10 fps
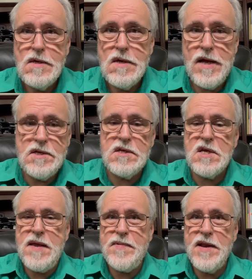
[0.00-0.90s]
and just
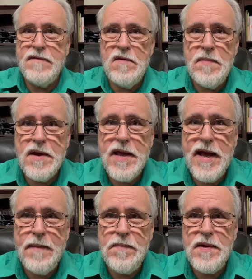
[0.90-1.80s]
keeping everybody
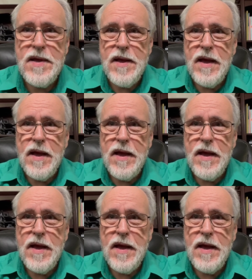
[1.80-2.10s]
happy